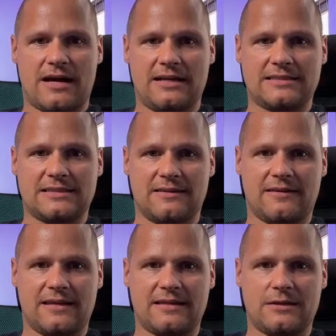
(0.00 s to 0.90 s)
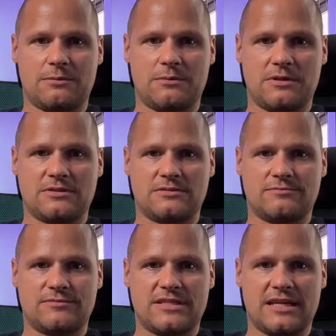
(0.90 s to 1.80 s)
I still think that we will
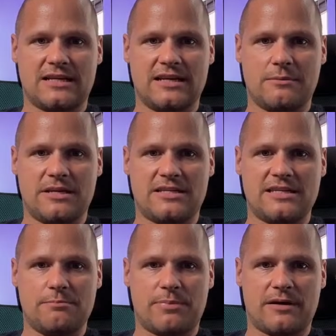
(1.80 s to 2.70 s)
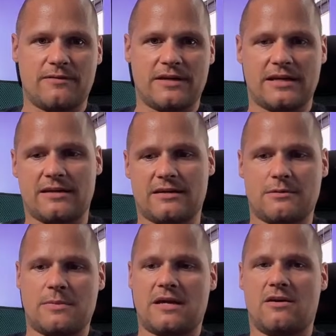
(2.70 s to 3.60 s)
dig a little bit deeper
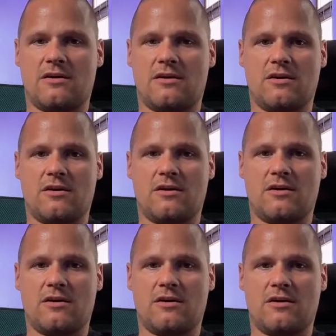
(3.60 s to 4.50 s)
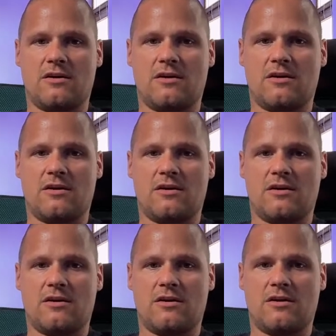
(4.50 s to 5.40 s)
because we got
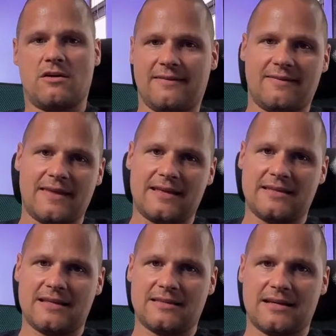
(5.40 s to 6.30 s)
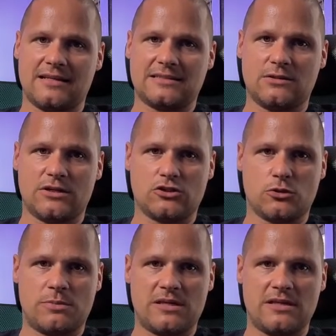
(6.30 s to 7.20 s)
FOMC, and I think that it's going to
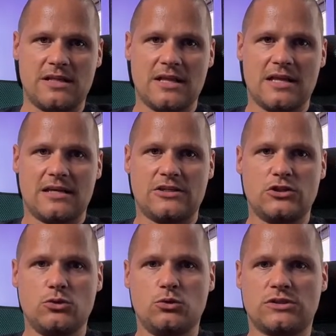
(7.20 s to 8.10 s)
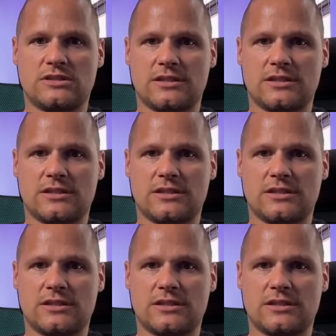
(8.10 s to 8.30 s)
be used